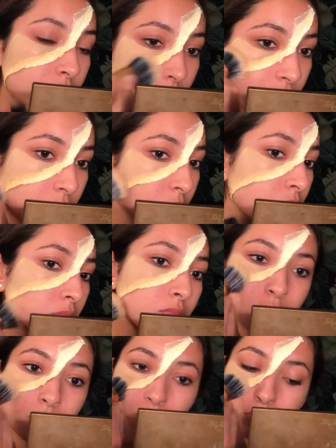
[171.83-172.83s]

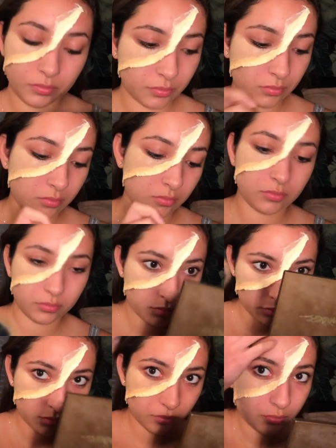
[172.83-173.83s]
So, adding
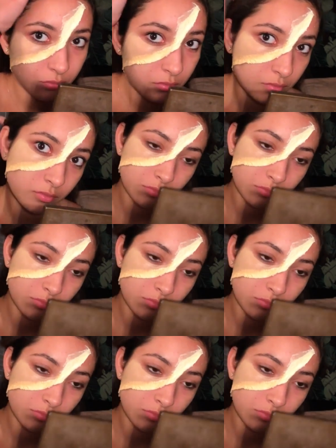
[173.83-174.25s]
foundation, I'm going to be